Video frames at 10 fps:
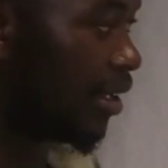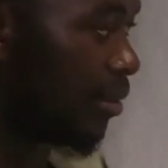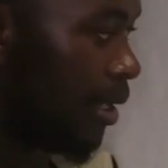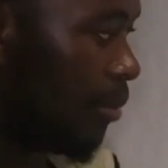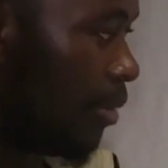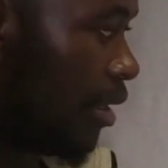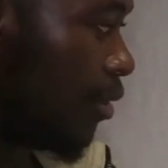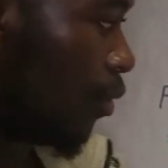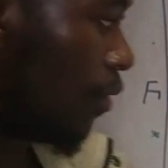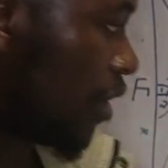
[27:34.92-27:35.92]
Remember,
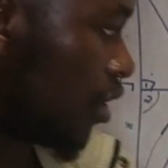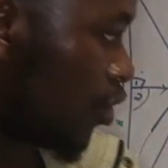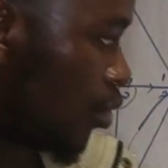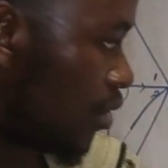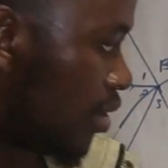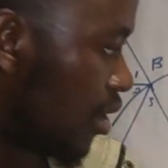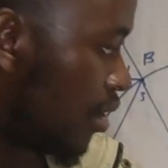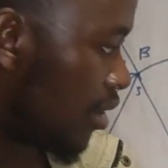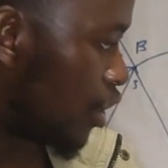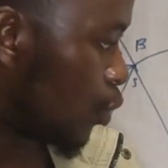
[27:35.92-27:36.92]
we've just used
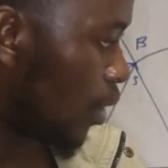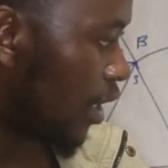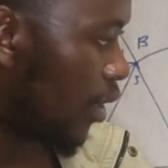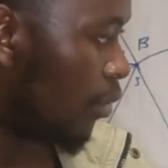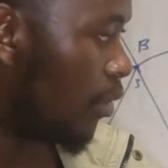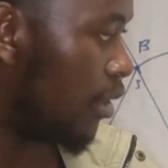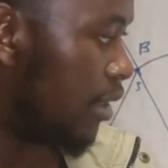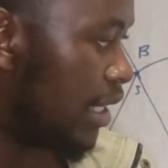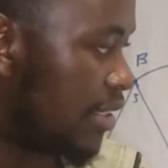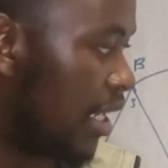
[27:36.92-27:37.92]
this one now,
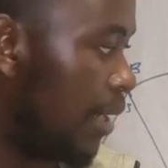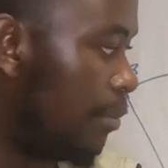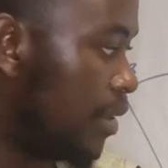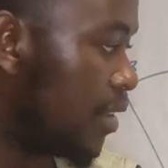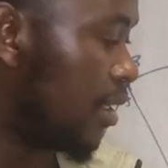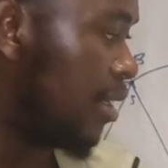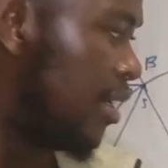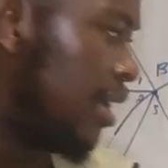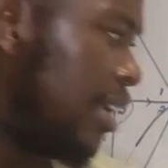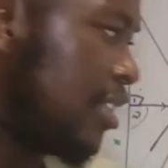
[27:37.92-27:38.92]
that diameter.
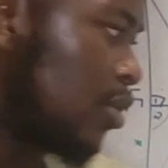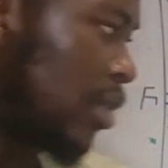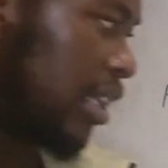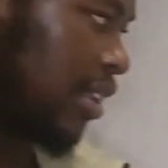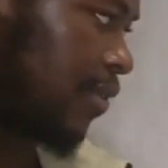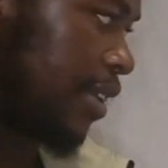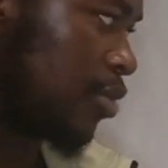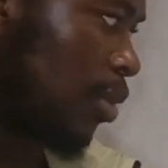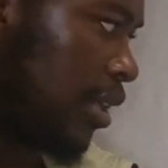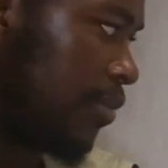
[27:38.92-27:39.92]
Let's look at the
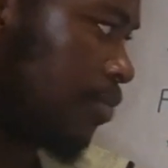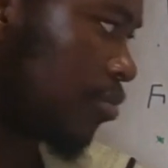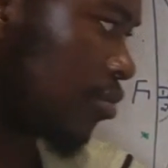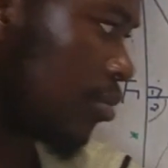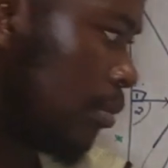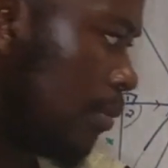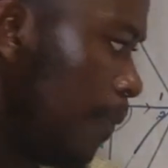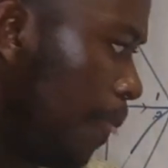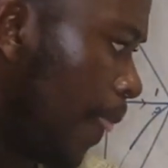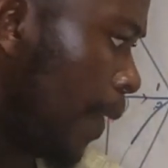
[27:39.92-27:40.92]
first one,
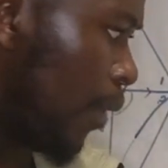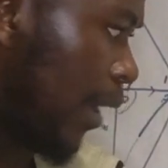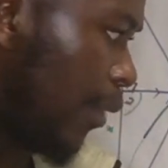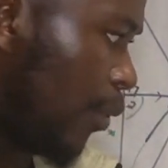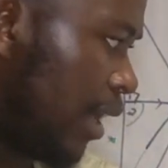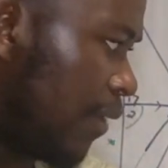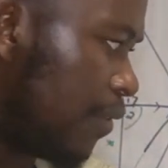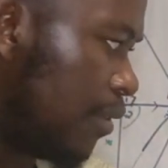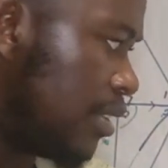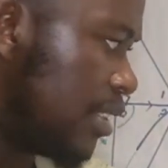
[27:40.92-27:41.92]
where we
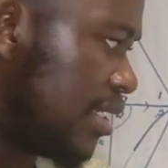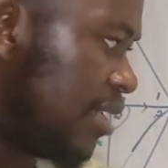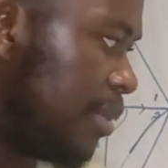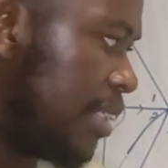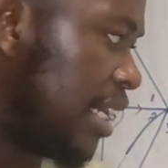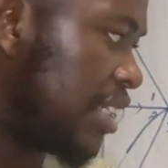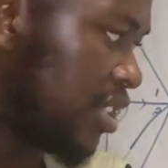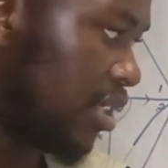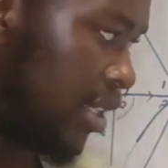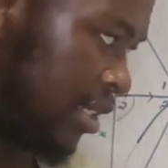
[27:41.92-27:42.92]
have CDB
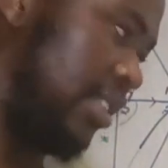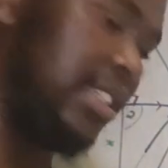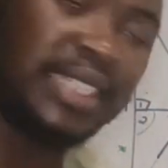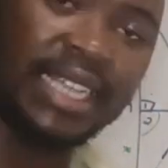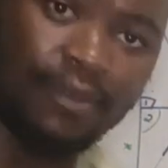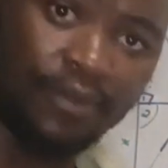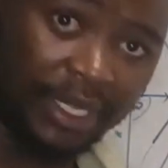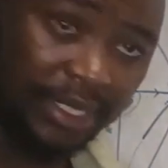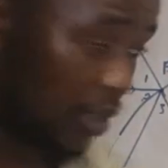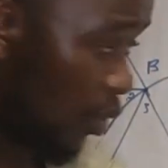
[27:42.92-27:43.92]
touching the
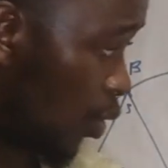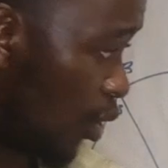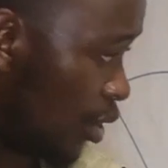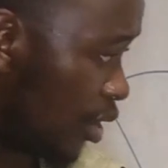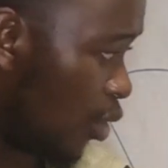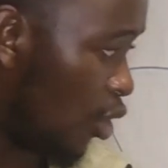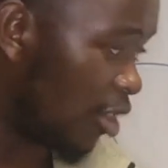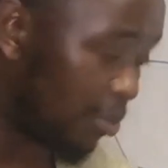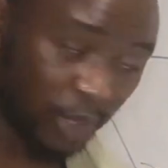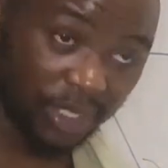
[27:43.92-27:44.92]
circumference on
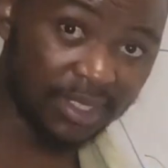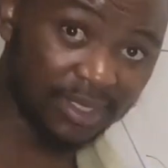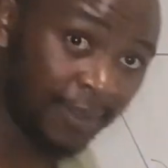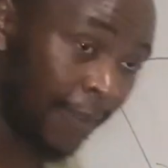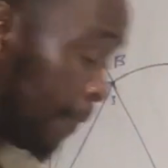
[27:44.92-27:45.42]
all points.